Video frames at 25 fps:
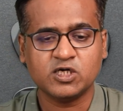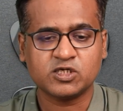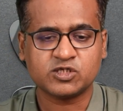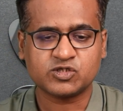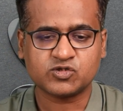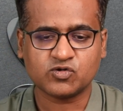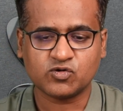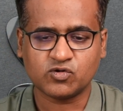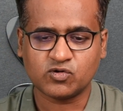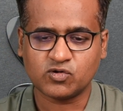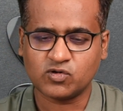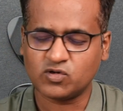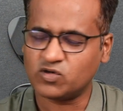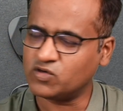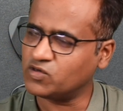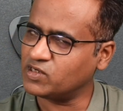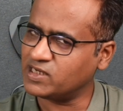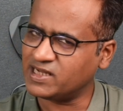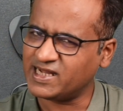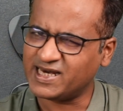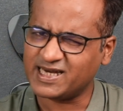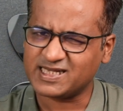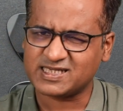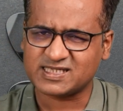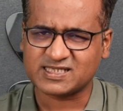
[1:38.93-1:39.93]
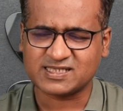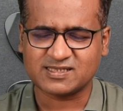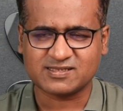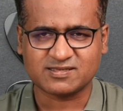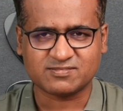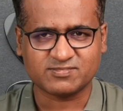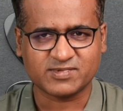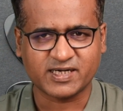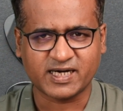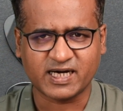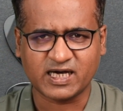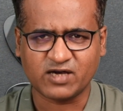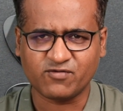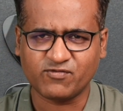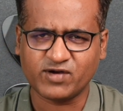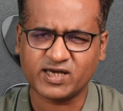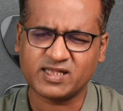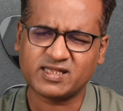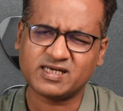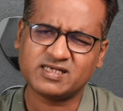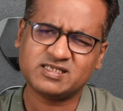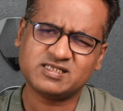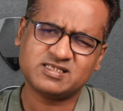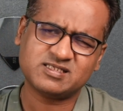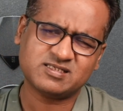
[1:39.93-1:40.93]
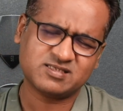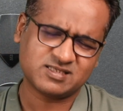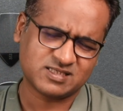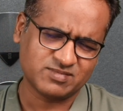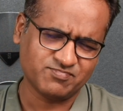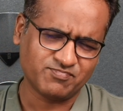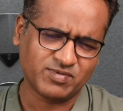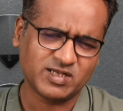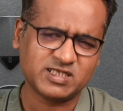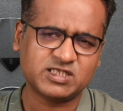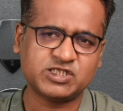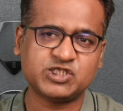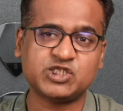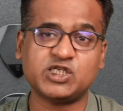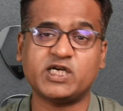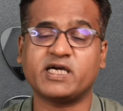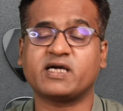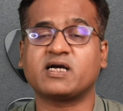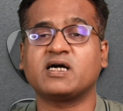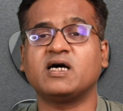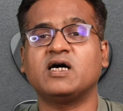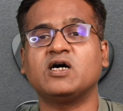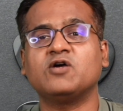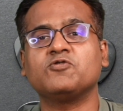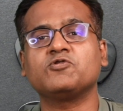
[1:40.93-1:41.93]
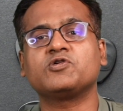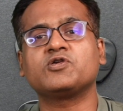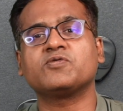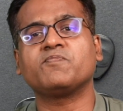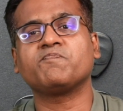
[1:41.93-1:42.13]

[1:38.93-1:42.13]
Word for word: so let's dive in and simply check out